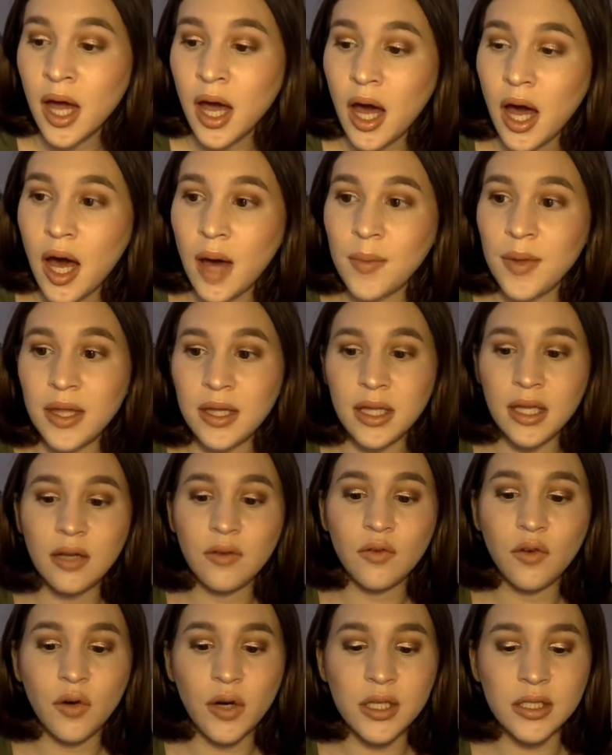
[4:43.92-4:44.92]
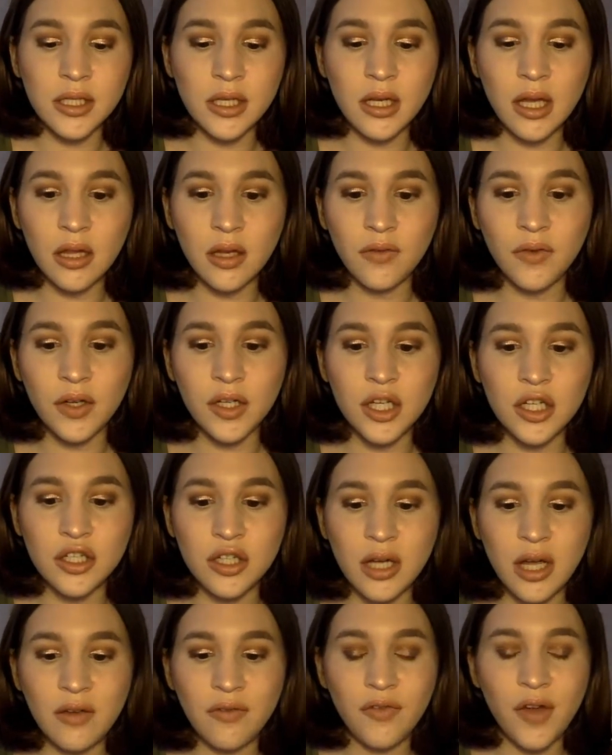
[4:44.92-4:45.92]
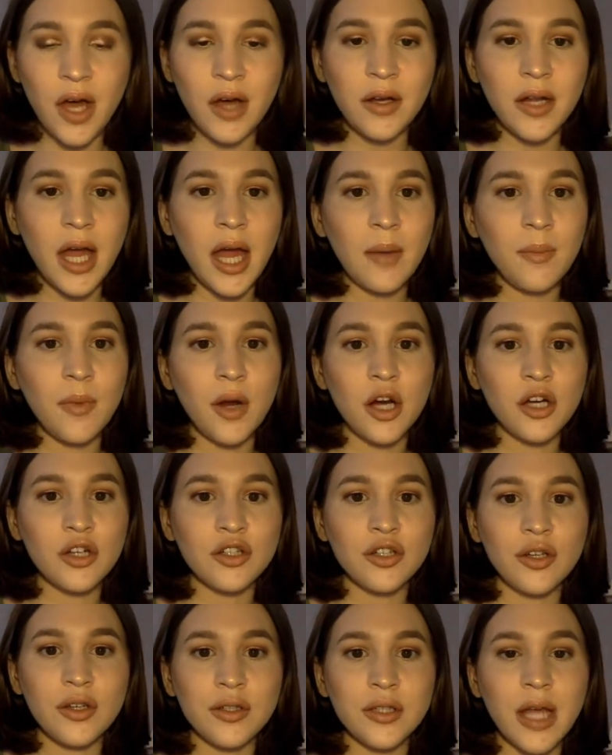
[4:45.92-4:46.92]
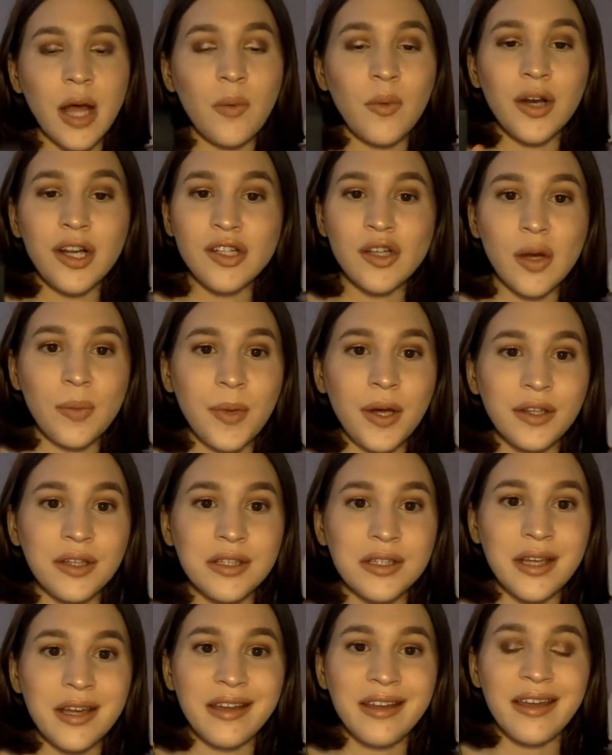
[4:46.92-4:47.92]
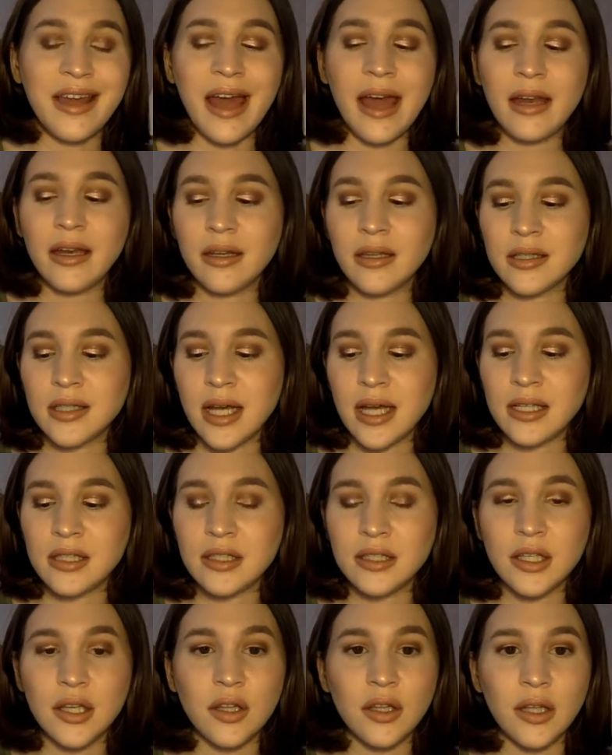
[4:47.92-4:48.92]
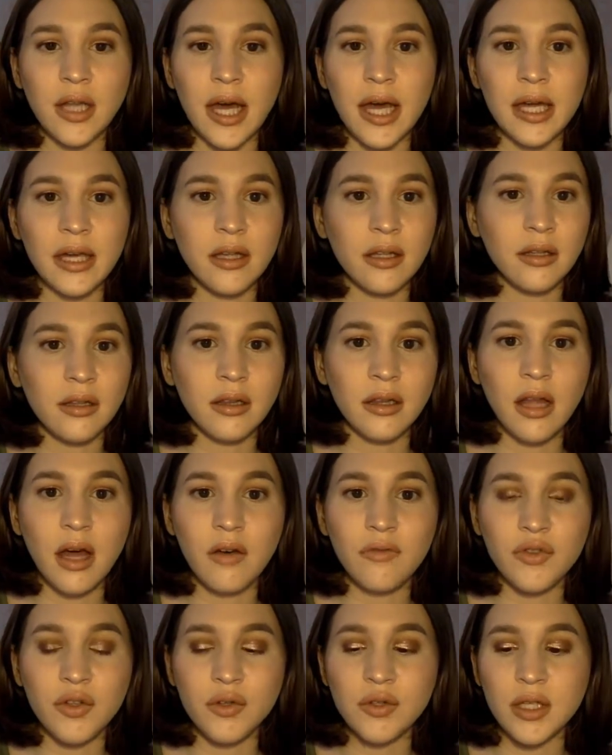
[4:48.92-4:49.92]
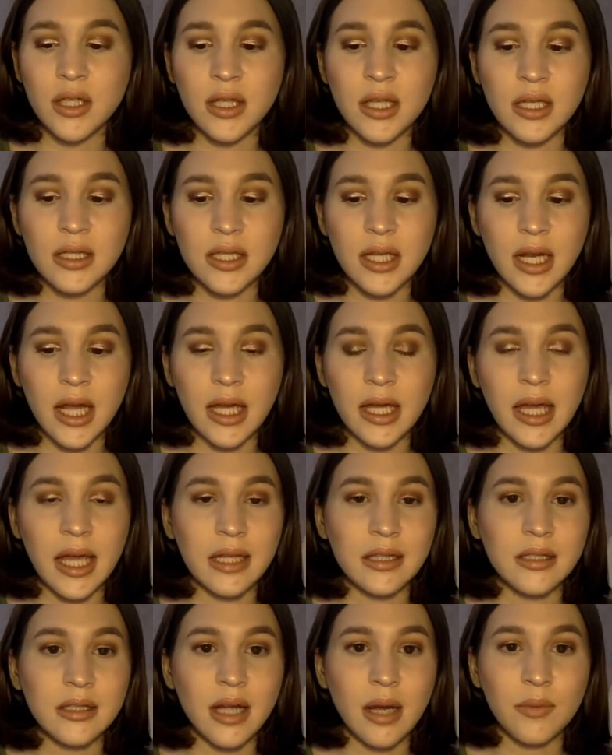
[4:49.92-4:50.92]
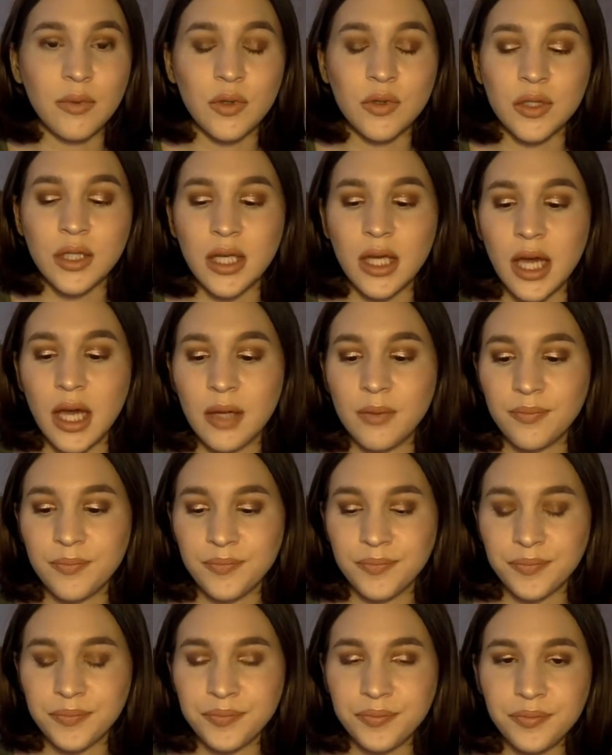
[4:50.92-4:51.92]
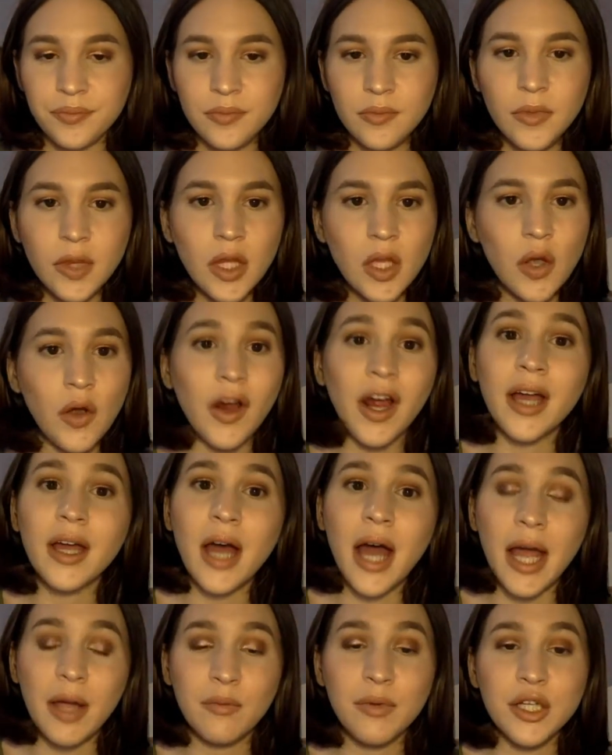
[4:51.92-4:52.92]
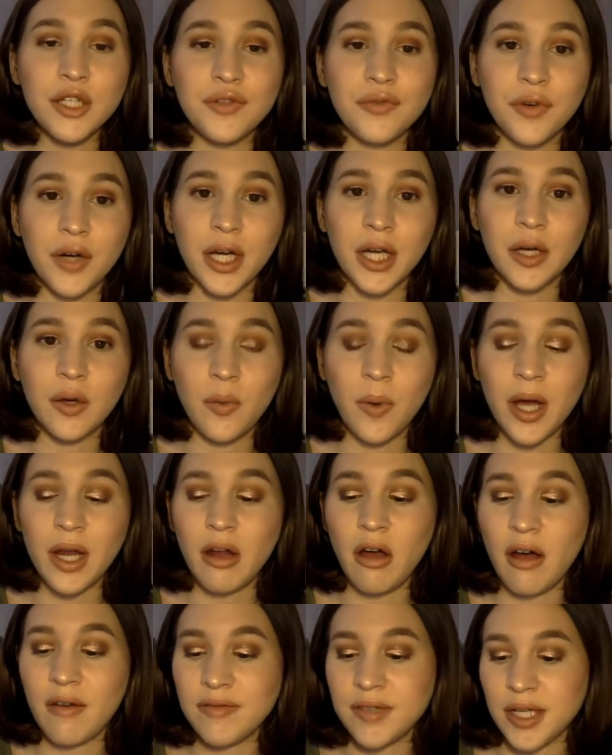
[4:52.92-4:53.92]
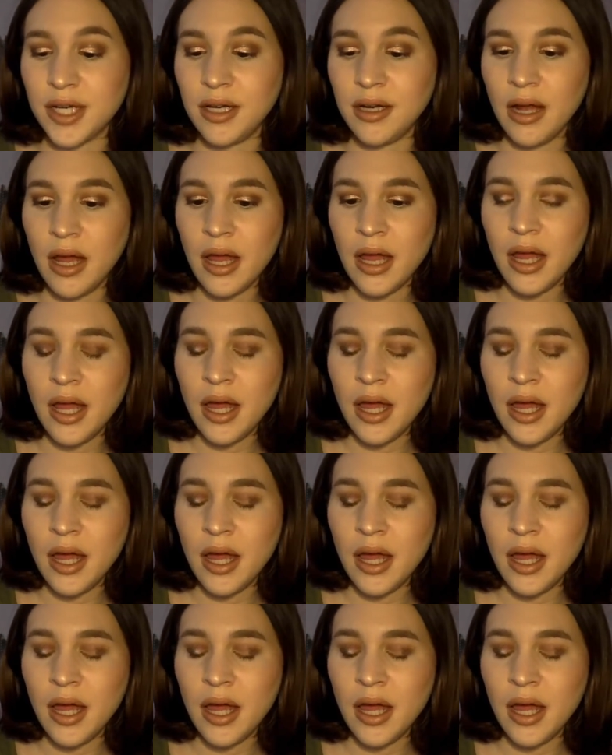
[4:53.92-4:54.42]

And then, of course, another foundation I found at Marshall's. I want to talk about this again because I still, like, love using this and I can't stop using it. All right, I reach for it quite often.